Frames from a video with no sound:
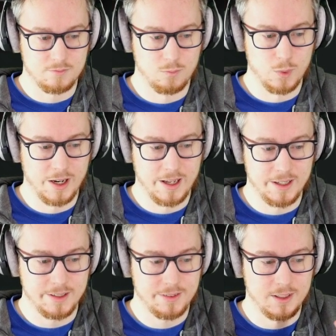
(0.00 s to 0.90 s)
when
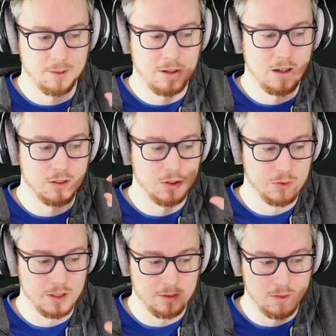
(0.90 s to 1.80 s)
I think about
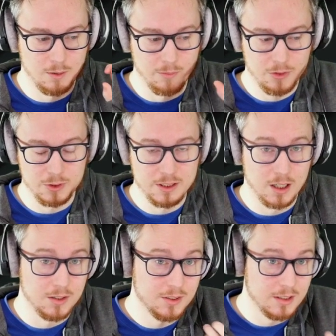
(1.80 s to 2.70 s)
going from
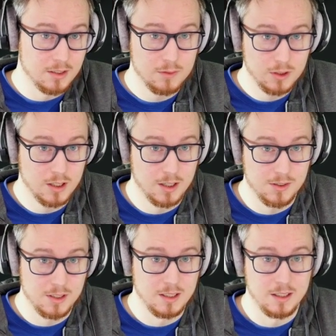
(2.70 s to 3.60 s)
3-card scene to 4-card
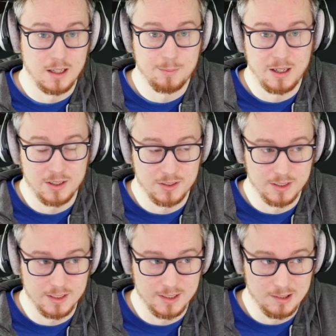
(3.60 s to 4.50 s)
scene, I'm
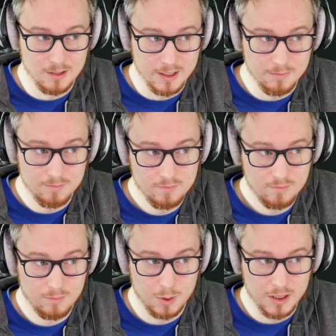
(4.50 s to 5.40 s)
actually like
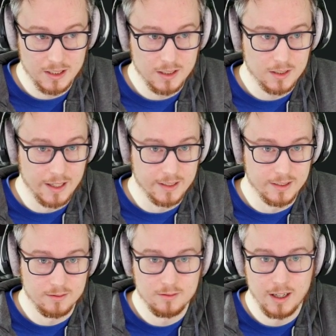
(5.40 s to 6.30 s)
pretty
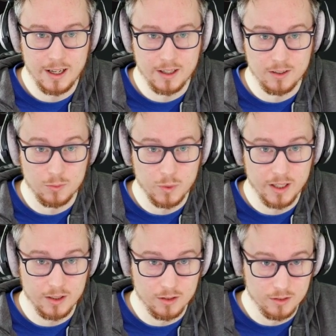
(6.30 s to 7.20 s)
excited. And when
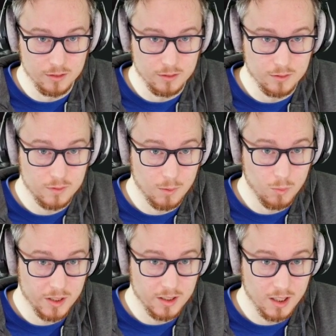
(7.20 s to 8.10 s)
I go from
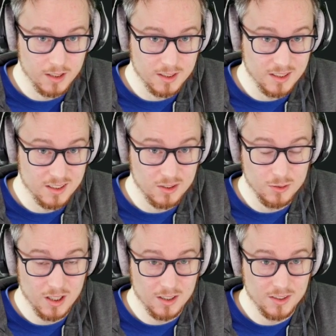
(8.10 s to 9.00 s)
1-card scene to
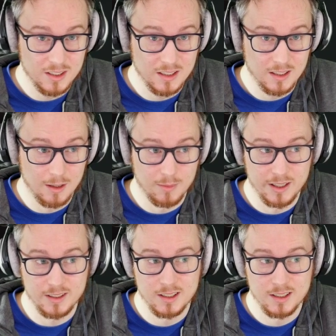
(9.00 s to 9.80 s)
2-card scene, I'm like,